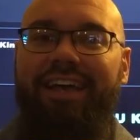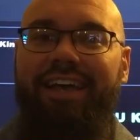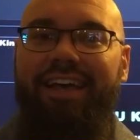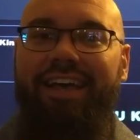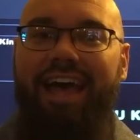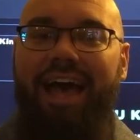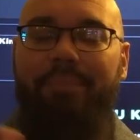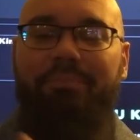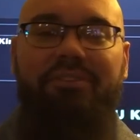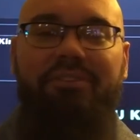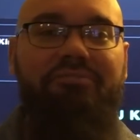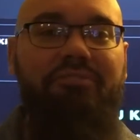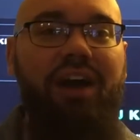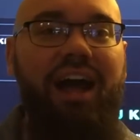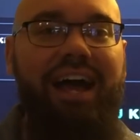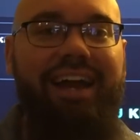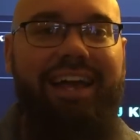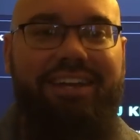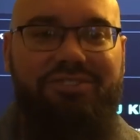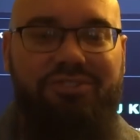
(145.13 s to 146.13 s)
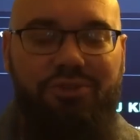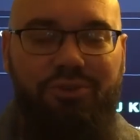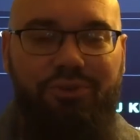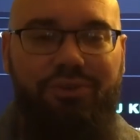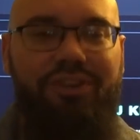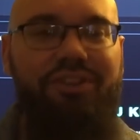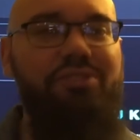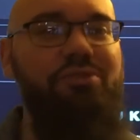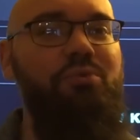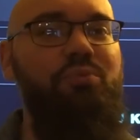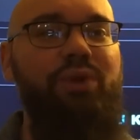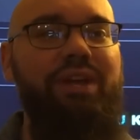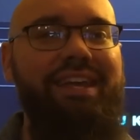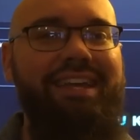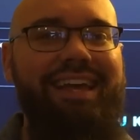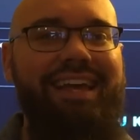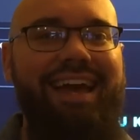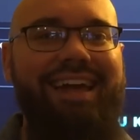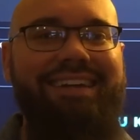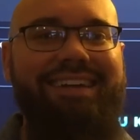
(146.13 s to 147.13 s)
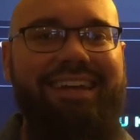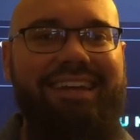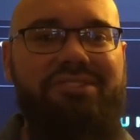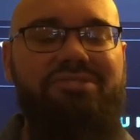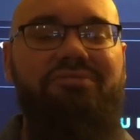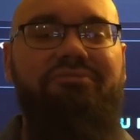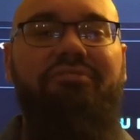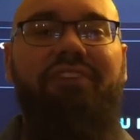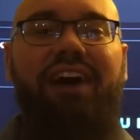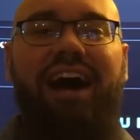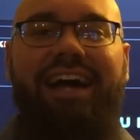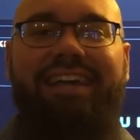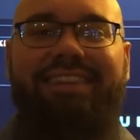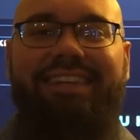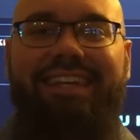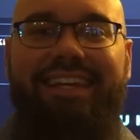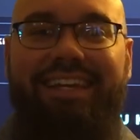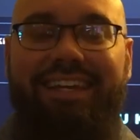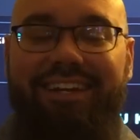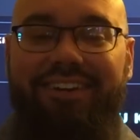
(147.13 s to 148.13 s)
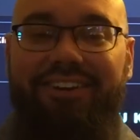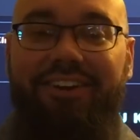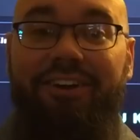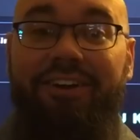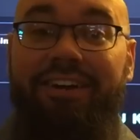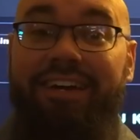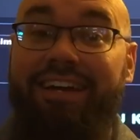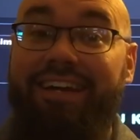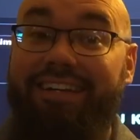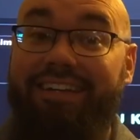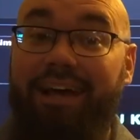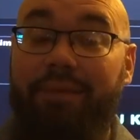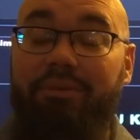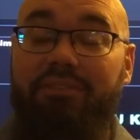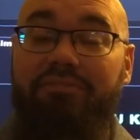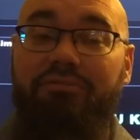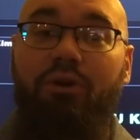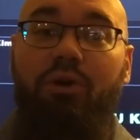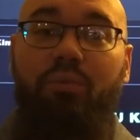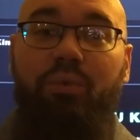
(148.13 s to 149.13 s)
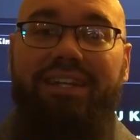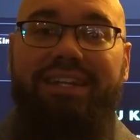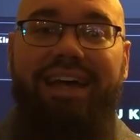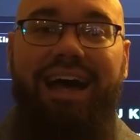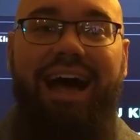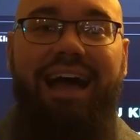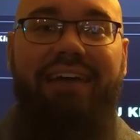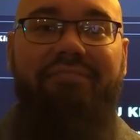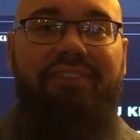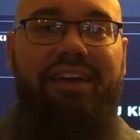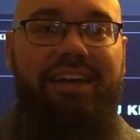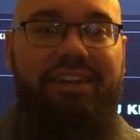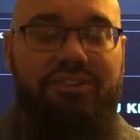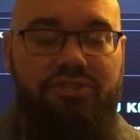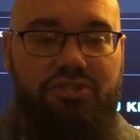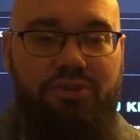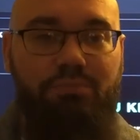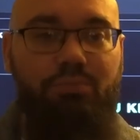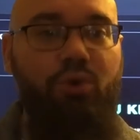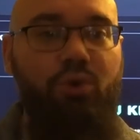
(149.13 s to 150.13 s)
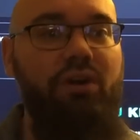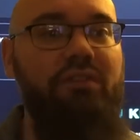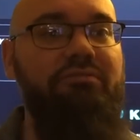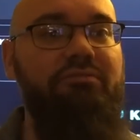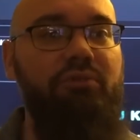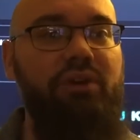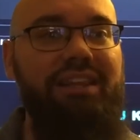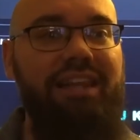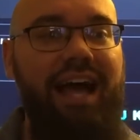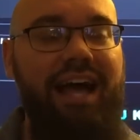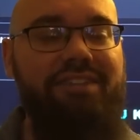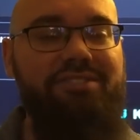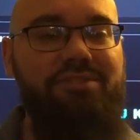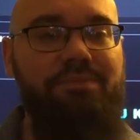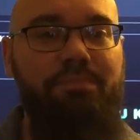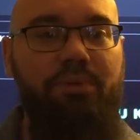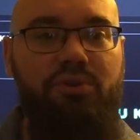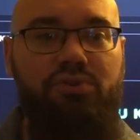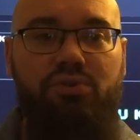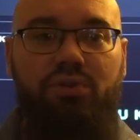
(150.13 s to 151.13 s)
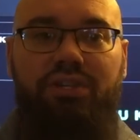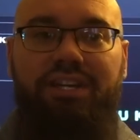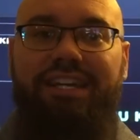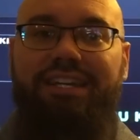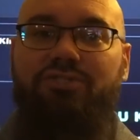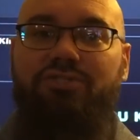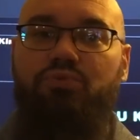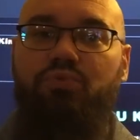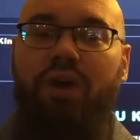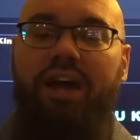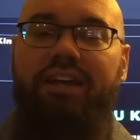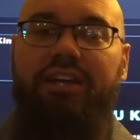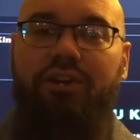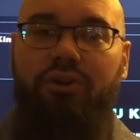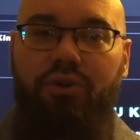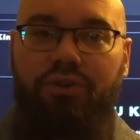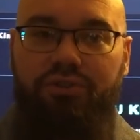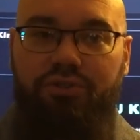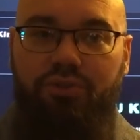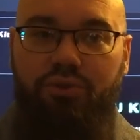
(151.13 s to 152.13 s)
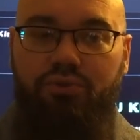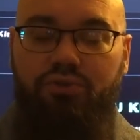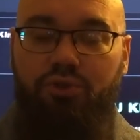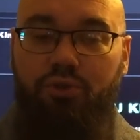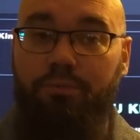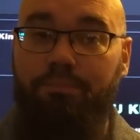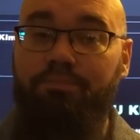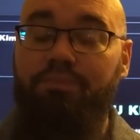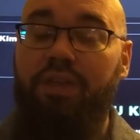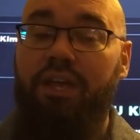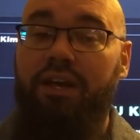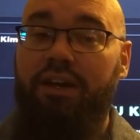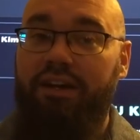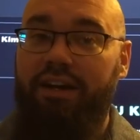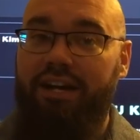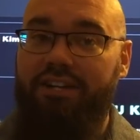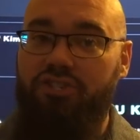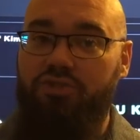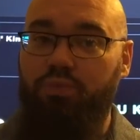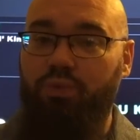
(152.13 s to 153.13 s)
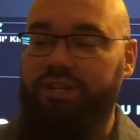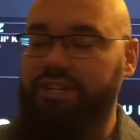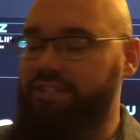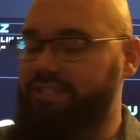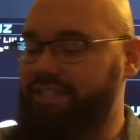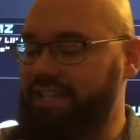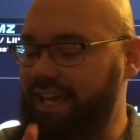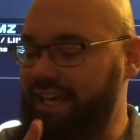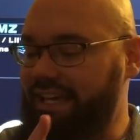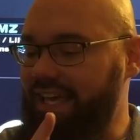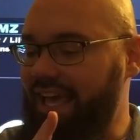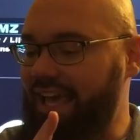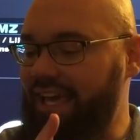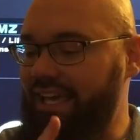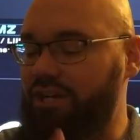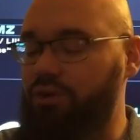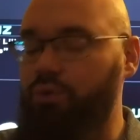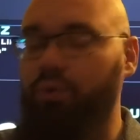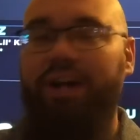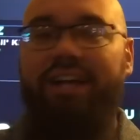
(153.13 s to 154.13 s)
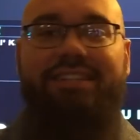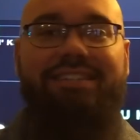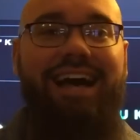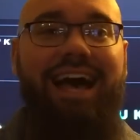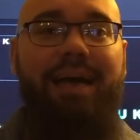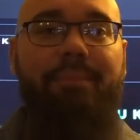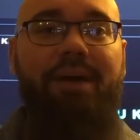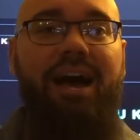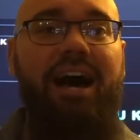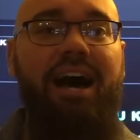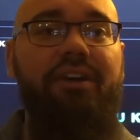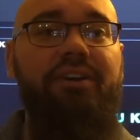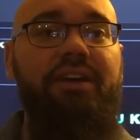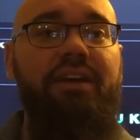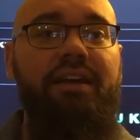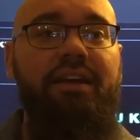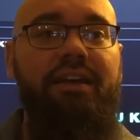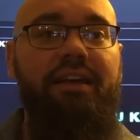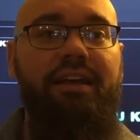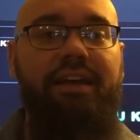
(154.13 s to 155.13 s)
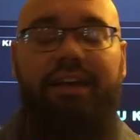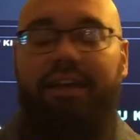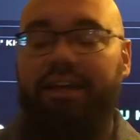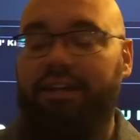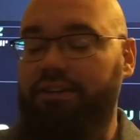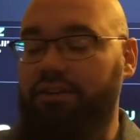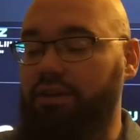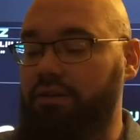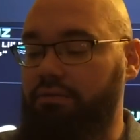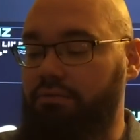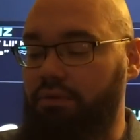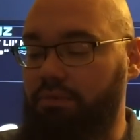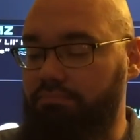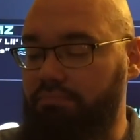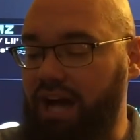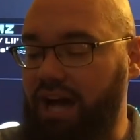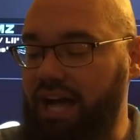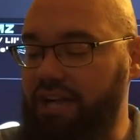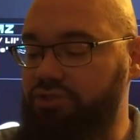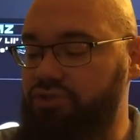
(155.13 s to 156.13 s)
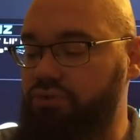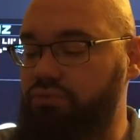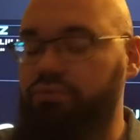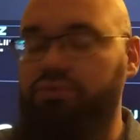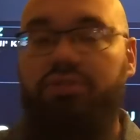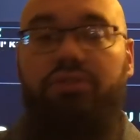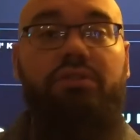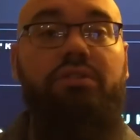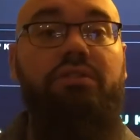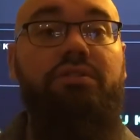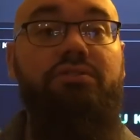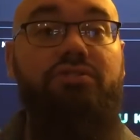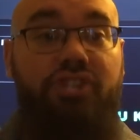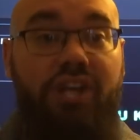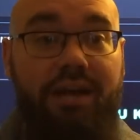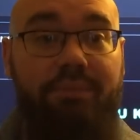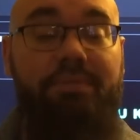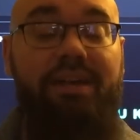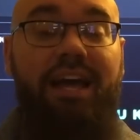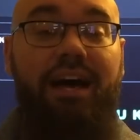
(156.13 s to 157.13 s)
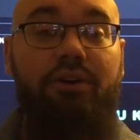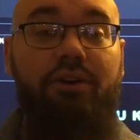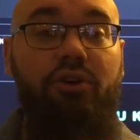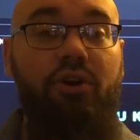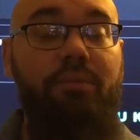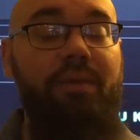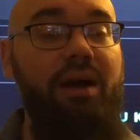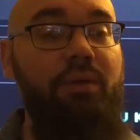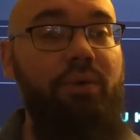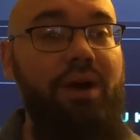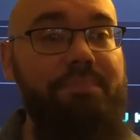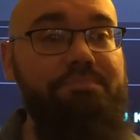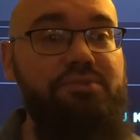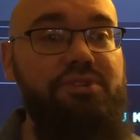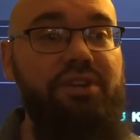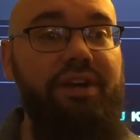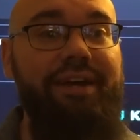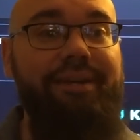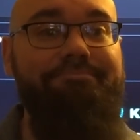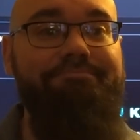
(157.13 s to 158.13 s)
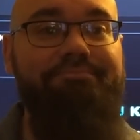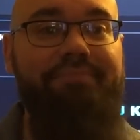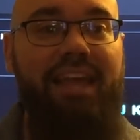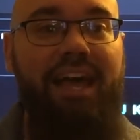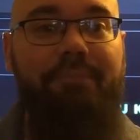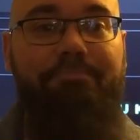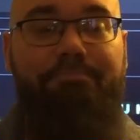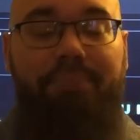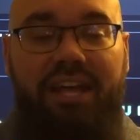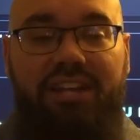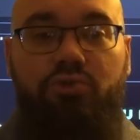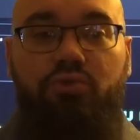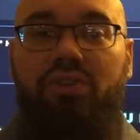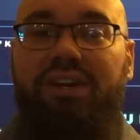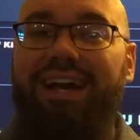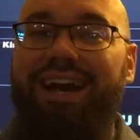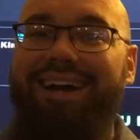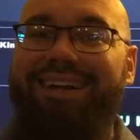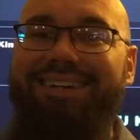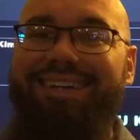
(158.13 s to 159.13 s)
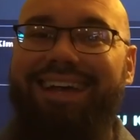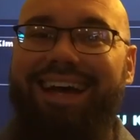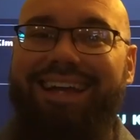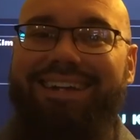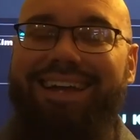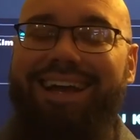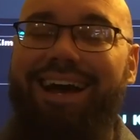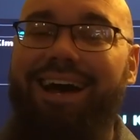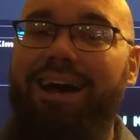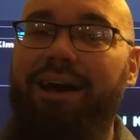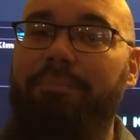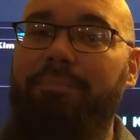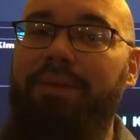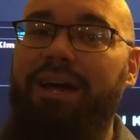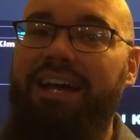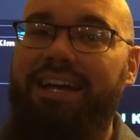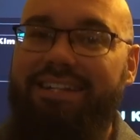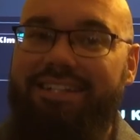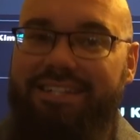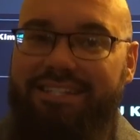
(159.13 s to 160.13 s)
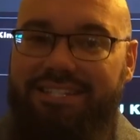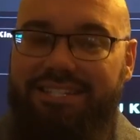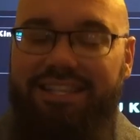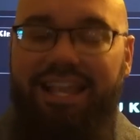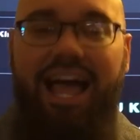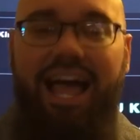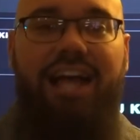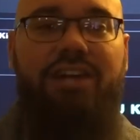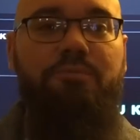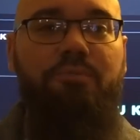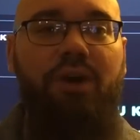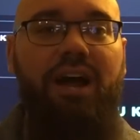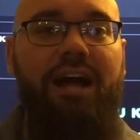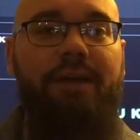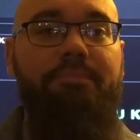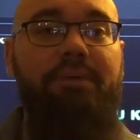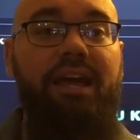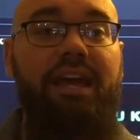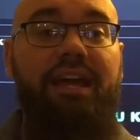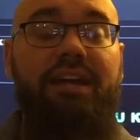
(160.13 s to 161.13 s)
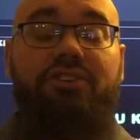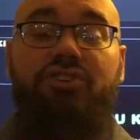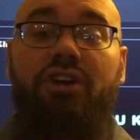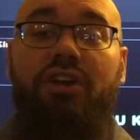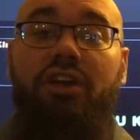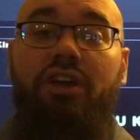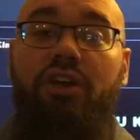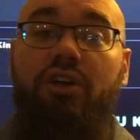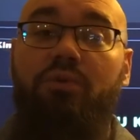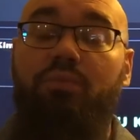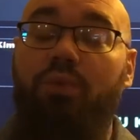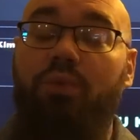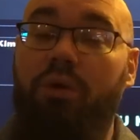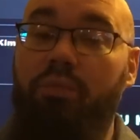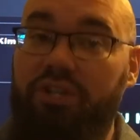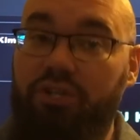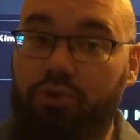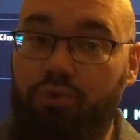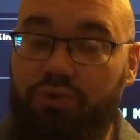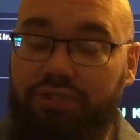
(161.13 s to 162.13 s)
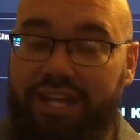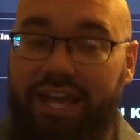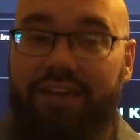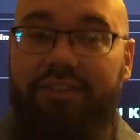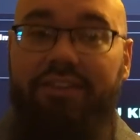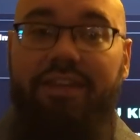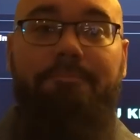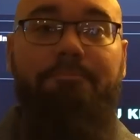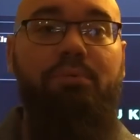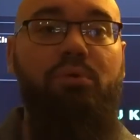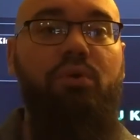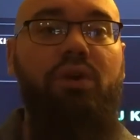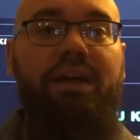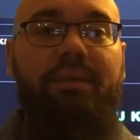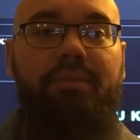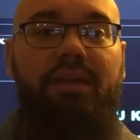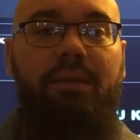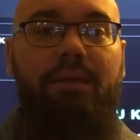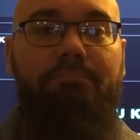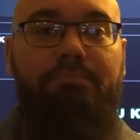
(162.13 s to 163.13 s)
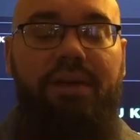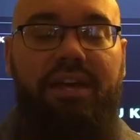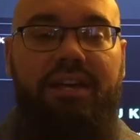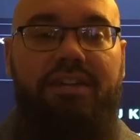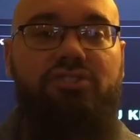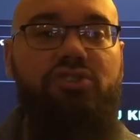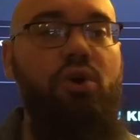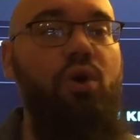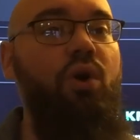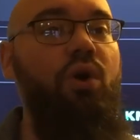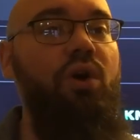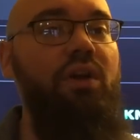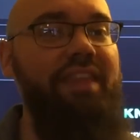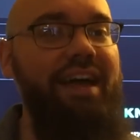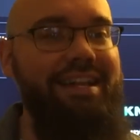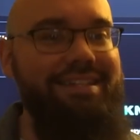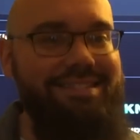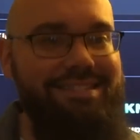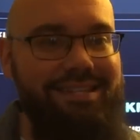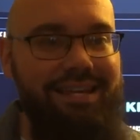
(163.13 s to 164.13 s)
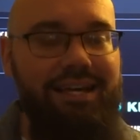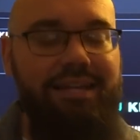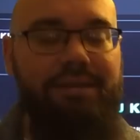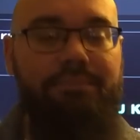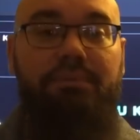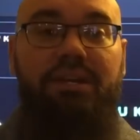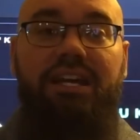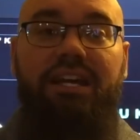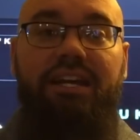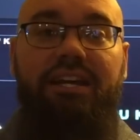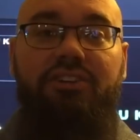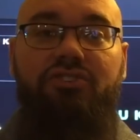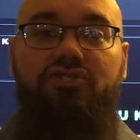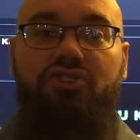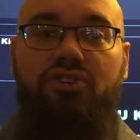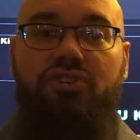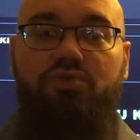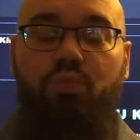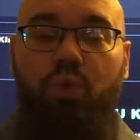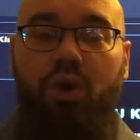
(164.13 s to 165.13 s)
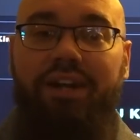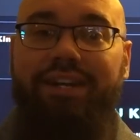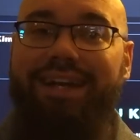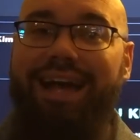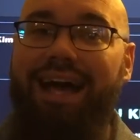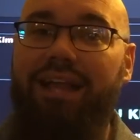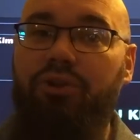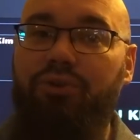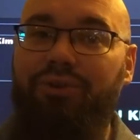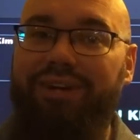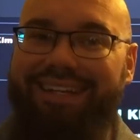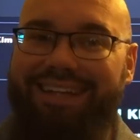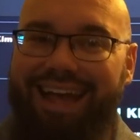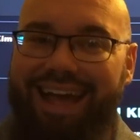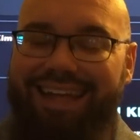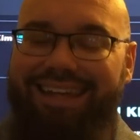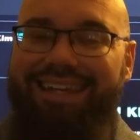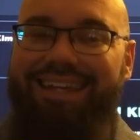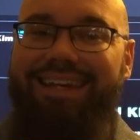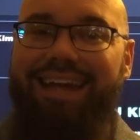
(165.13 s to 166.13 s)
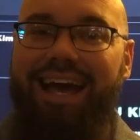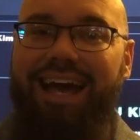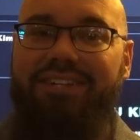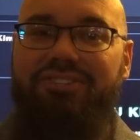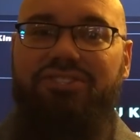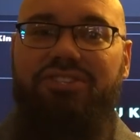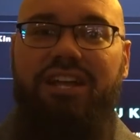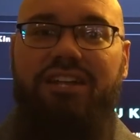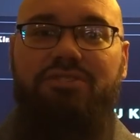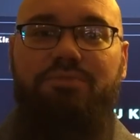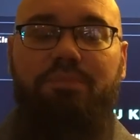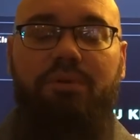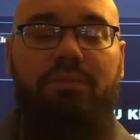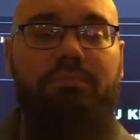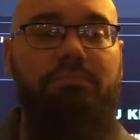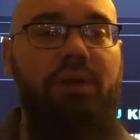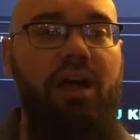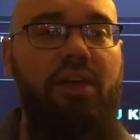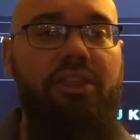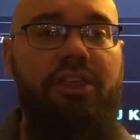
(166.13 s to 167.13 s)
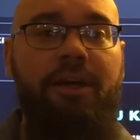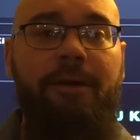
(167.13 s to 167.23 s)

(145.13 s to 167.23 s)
Happy Friday to you. The weekend is finally here. Now, before we dive into some more free lines and personal leans right here on YouTube, I just want to take a quick timeout and remind you to check me out on my website at patreon.com/rockpage, where we do daily premium picks on that site beginning at just $1.99 per month.